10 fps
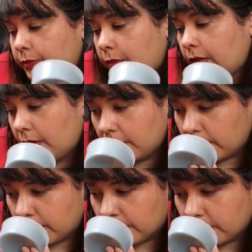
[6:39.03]

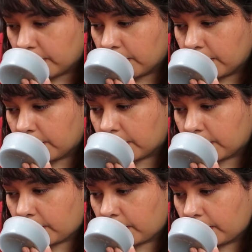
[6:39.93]

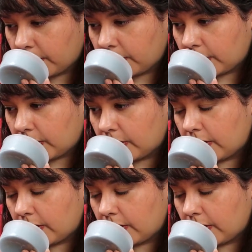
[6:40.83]
(no one is talking)